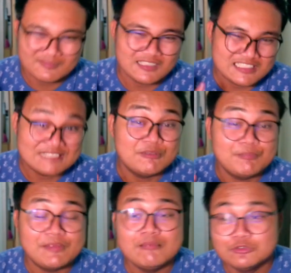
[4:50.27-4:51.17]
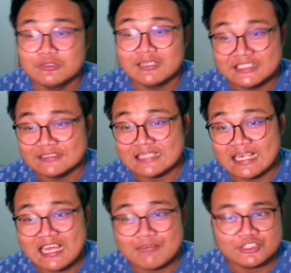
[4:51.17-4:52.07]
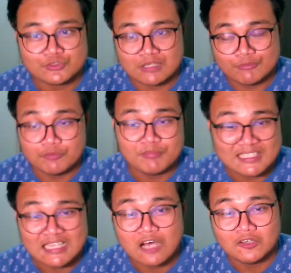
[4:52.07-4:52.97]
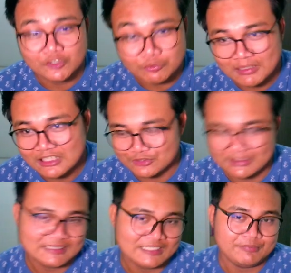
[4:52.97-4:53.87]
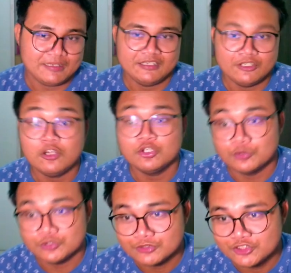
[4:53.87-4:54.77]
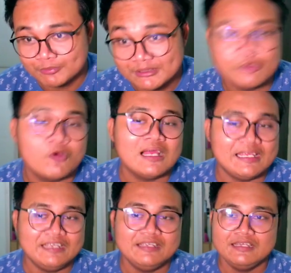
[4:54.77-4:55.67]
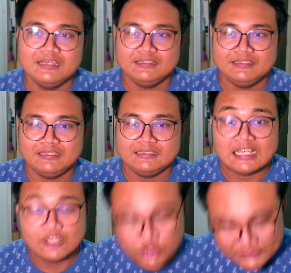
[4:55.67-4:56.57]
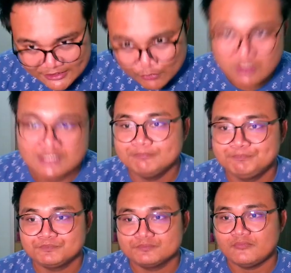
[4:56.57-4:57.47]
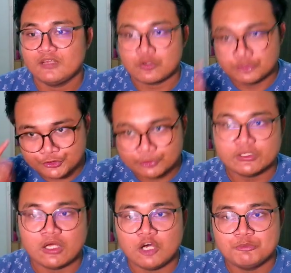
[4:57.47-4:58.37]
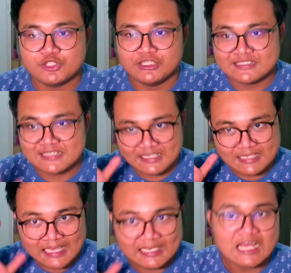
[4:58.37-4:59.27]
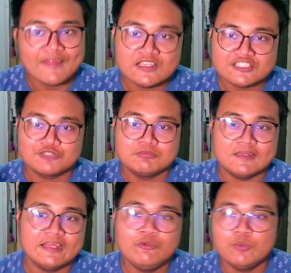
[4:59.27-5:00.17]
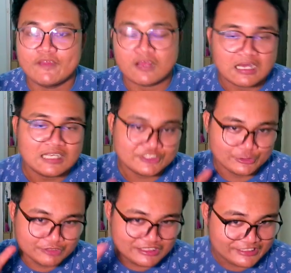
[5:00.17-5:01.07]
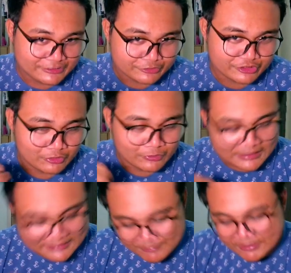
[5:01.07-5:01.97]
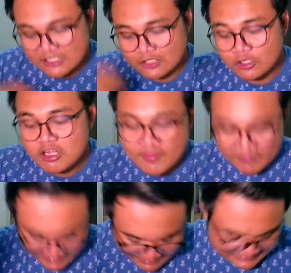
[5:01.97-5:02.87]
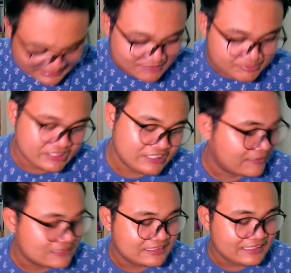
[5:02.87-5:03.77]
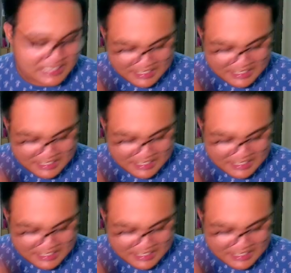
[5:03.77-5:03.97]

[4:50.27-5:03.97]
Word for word: sema pie muri jin sayame sura myo mienda on lupa sura atipe. No, do chong chobi pyo ai. Da law 31. Control the options, get others to play with the cards you deal. So already begaro they had time chinevase,